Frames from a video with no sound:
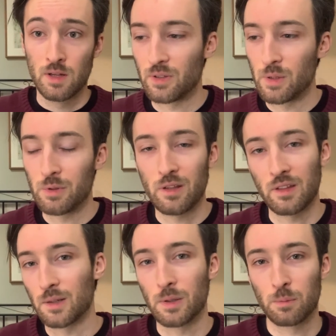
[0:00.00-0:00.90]
Tell me what you
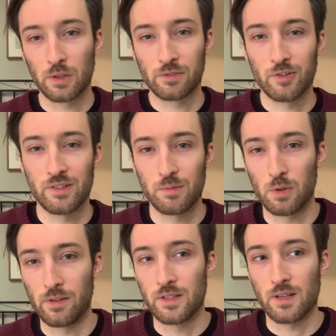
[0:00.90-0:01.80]
think about books versus
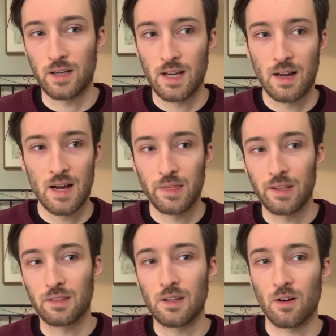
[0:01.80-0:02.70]
movies. Again, I
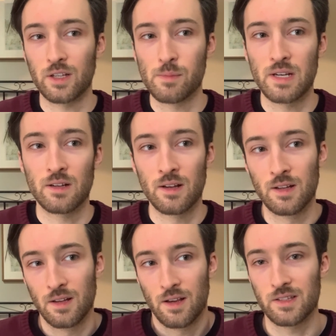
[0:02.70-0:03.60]
think the argument
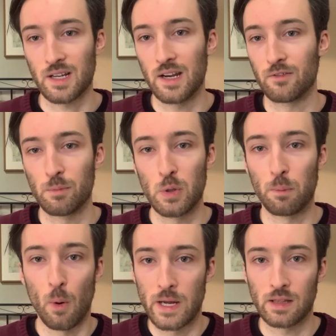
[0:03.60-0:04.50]
is kind of a moot
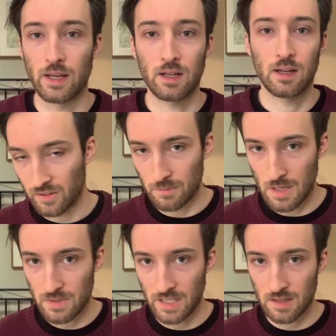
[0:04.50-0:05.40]
point. Like,
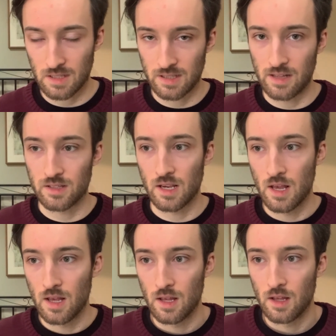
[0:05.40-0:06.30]
sometimes I get the sense
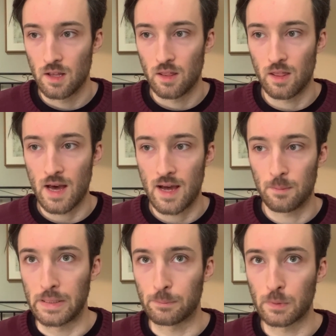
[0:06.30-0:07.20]
that
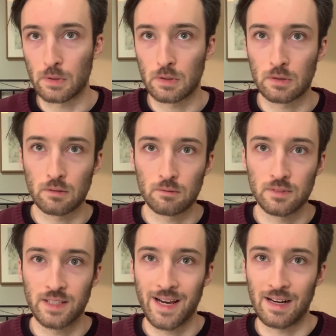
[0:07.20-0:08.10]
people
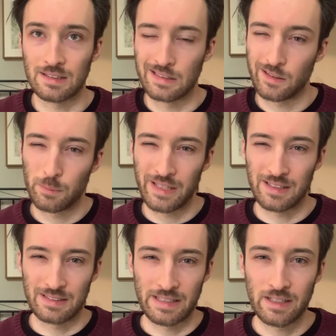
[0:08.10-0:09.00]
get a little bit
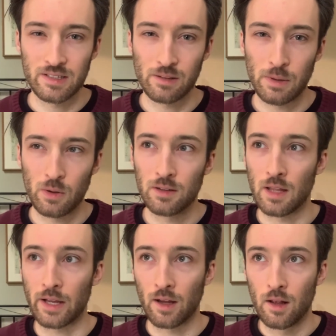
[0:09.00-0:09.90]
elitist about it.
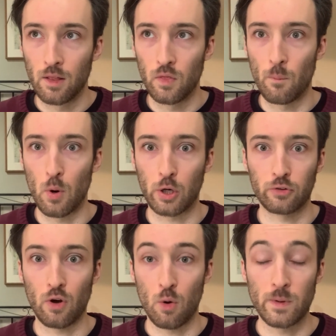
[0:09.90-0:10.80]
Like, the book
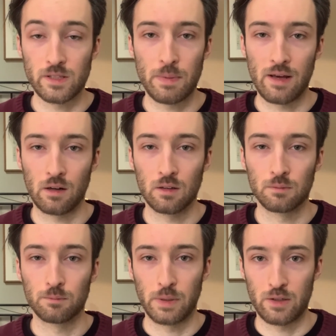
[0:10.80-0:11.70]
is always better
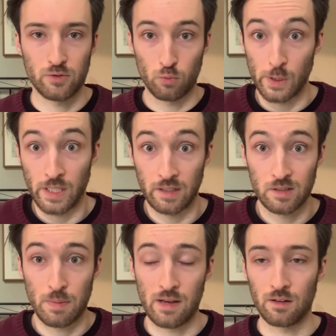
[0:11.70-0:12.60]
because reading is
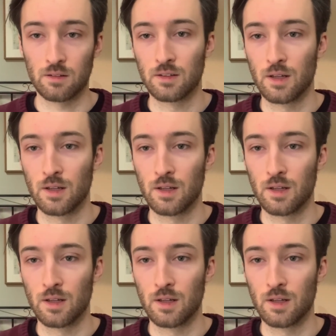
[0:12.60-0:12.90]
better,